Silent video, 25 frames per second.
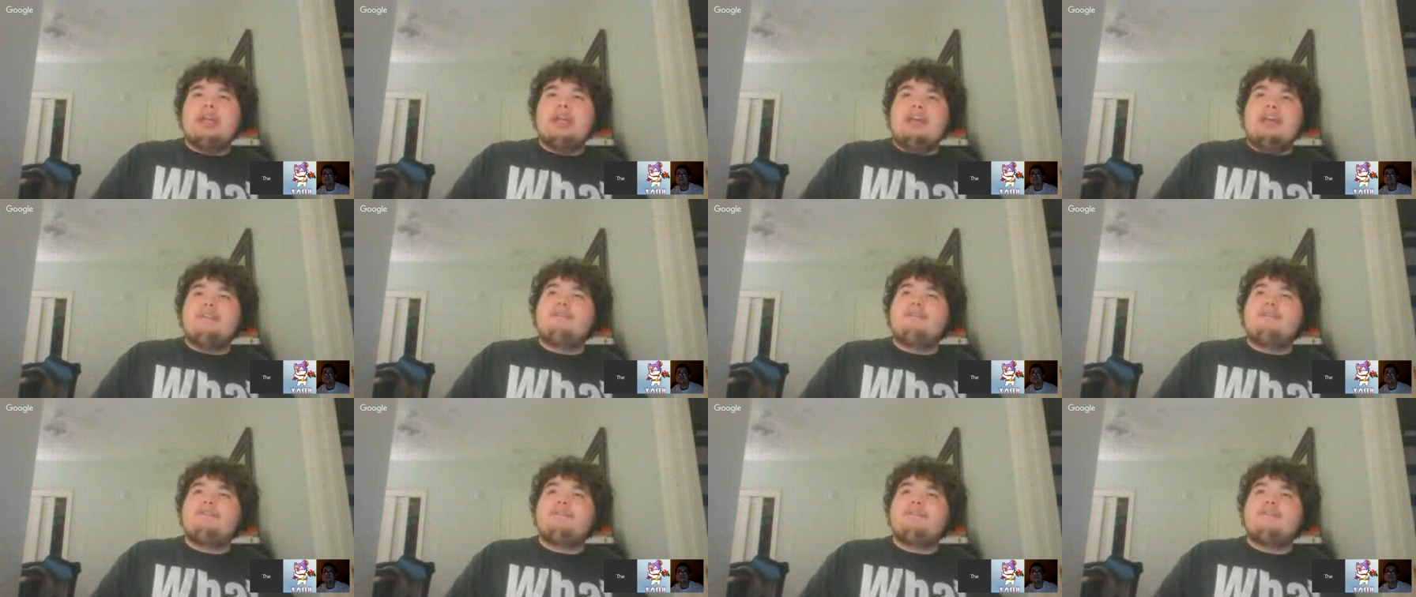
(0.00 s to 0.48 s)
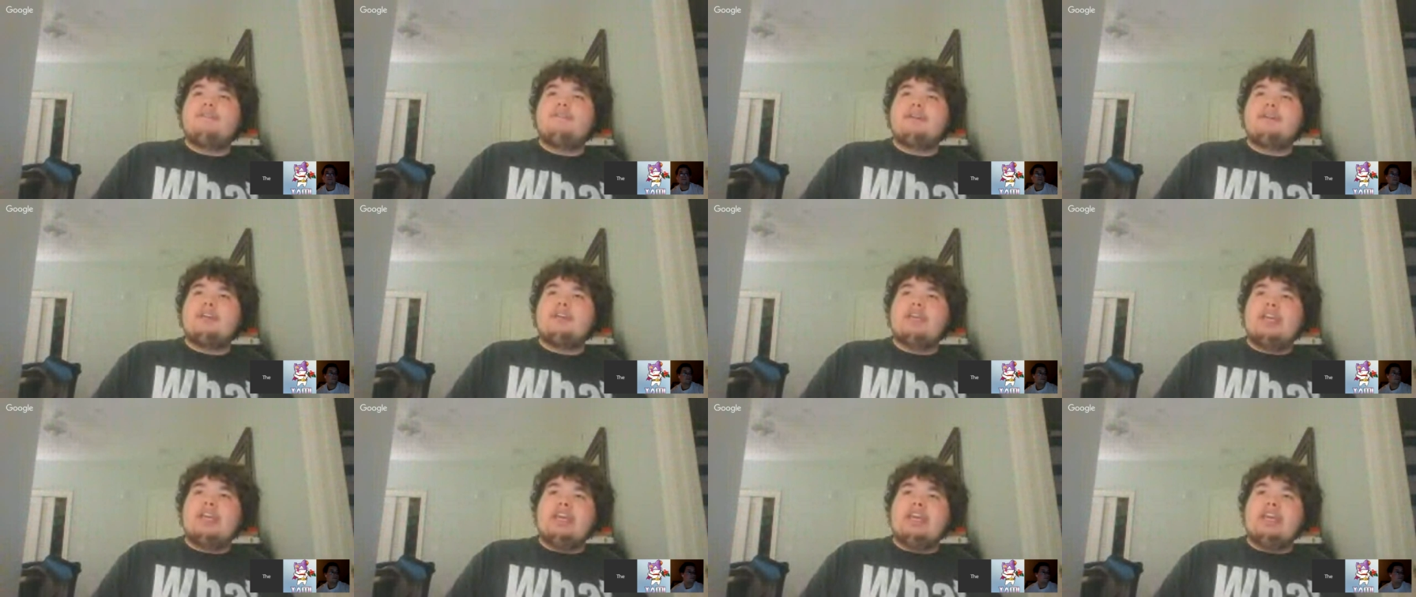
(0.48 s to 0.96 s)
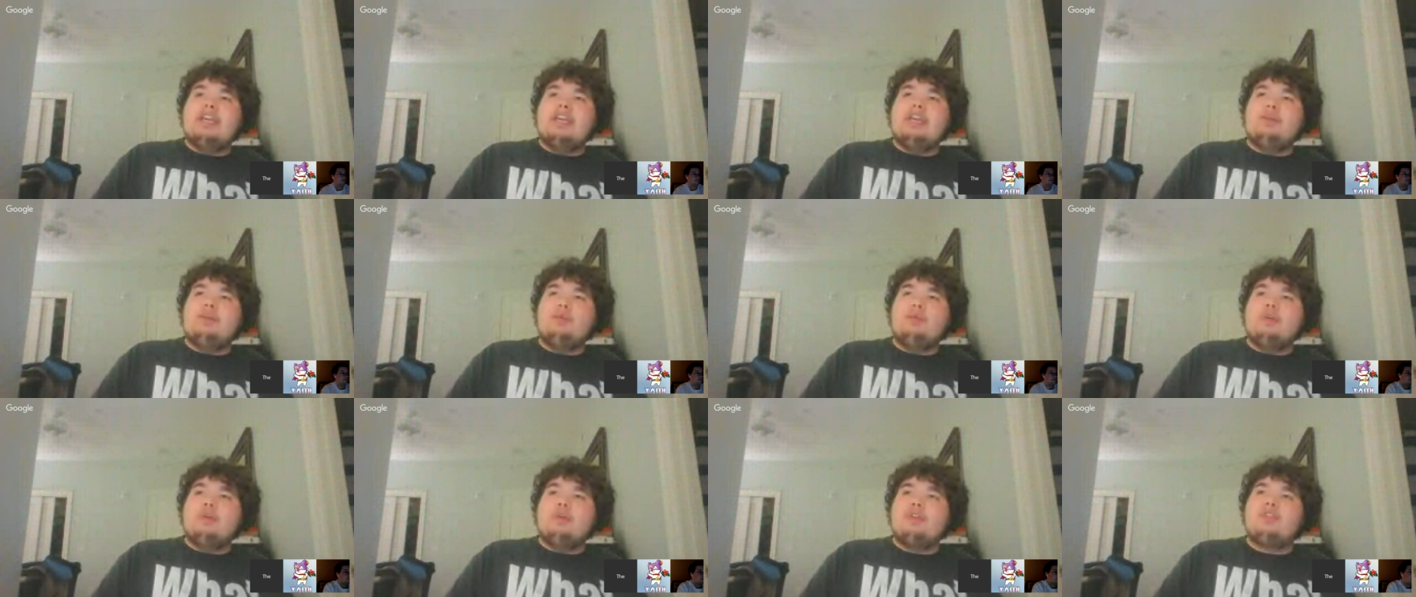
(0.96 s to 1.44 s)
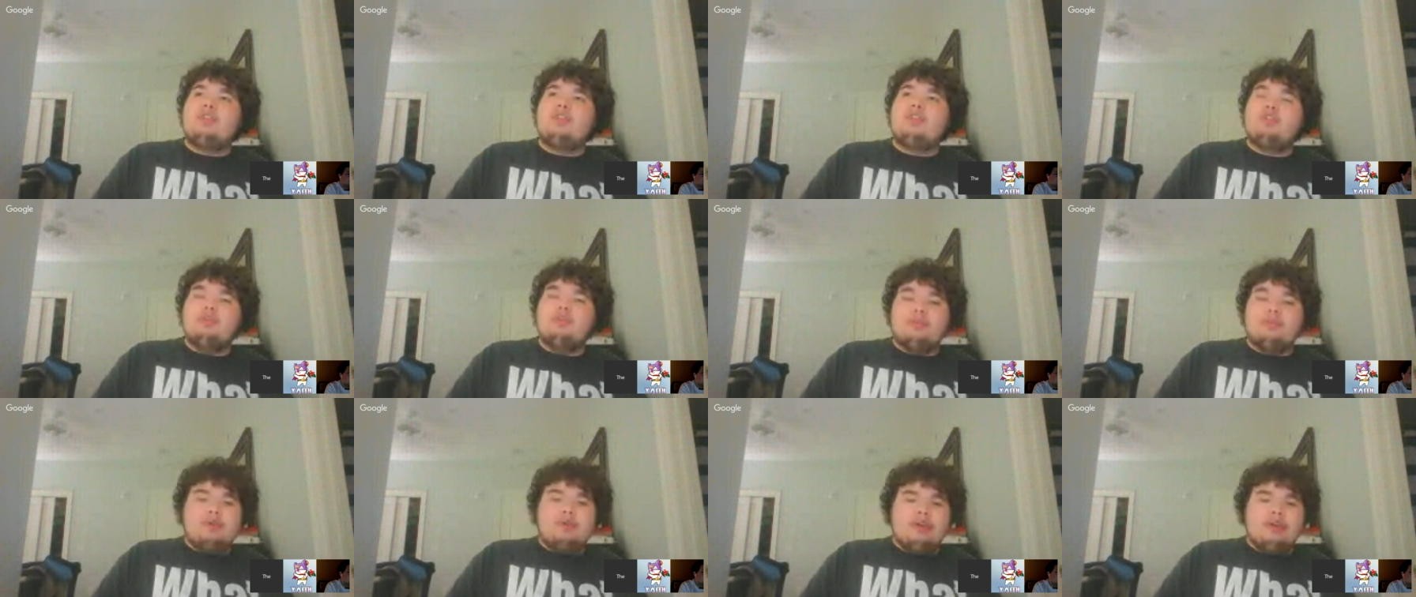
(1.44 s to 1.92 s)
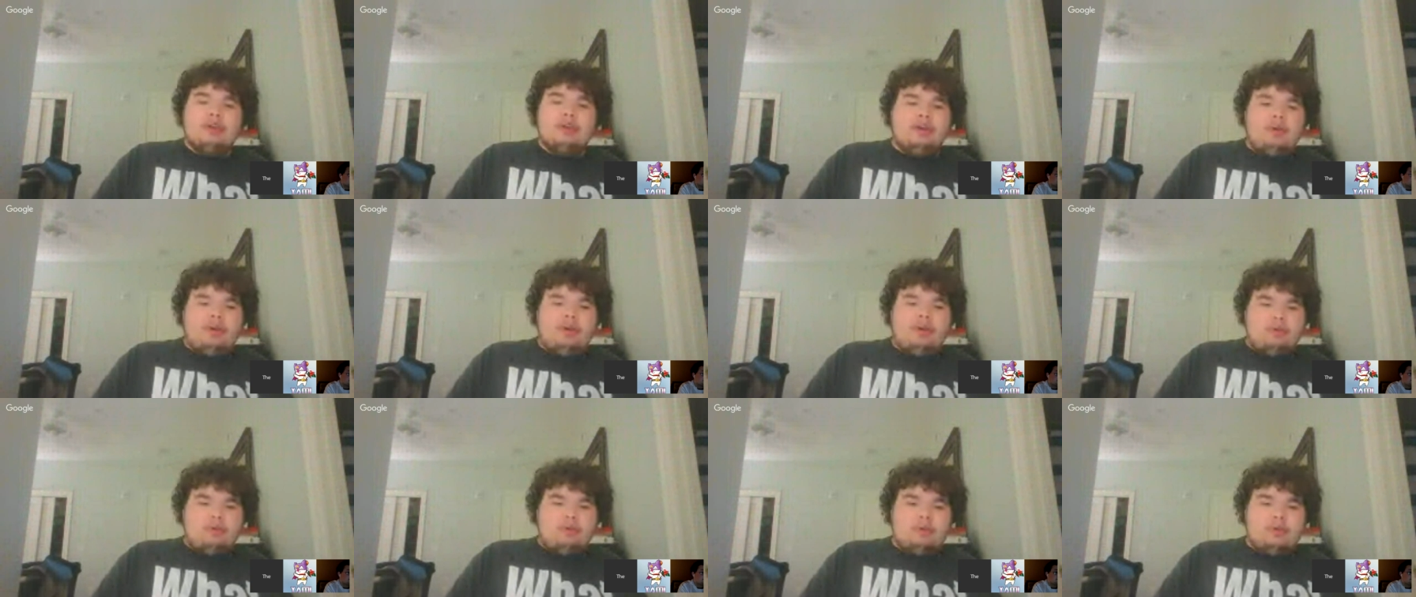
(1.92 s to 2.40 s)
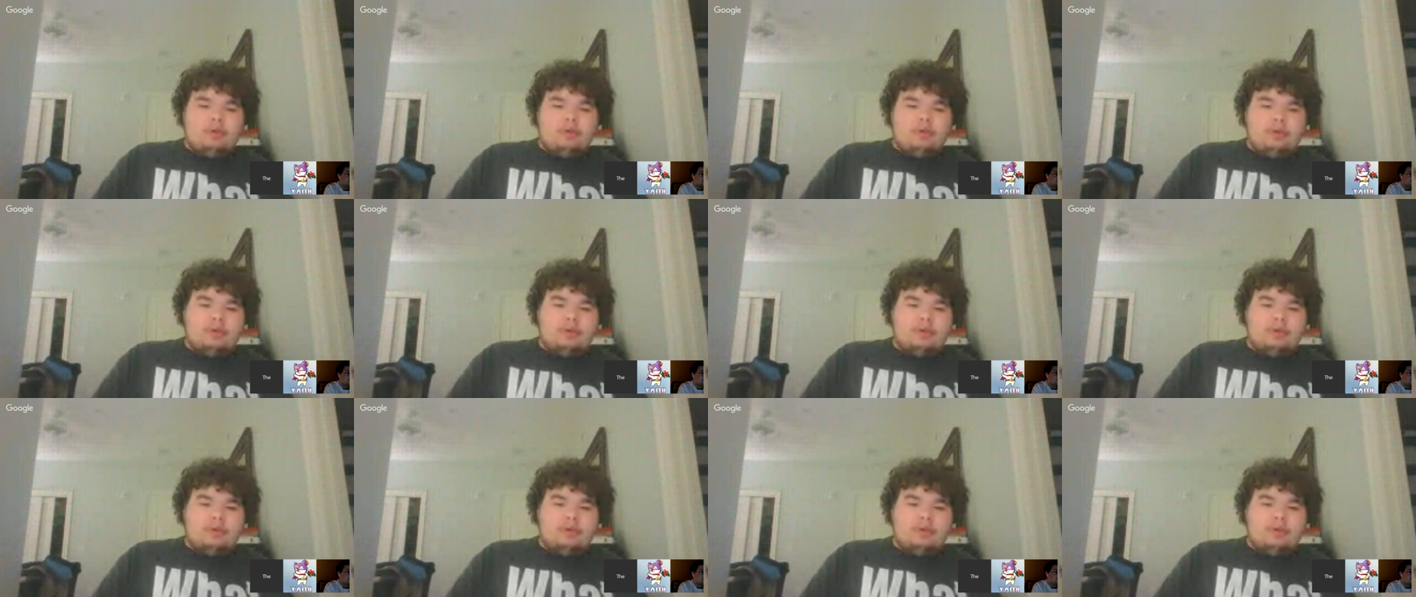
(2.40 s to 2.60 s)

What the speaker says: if he was a superhero.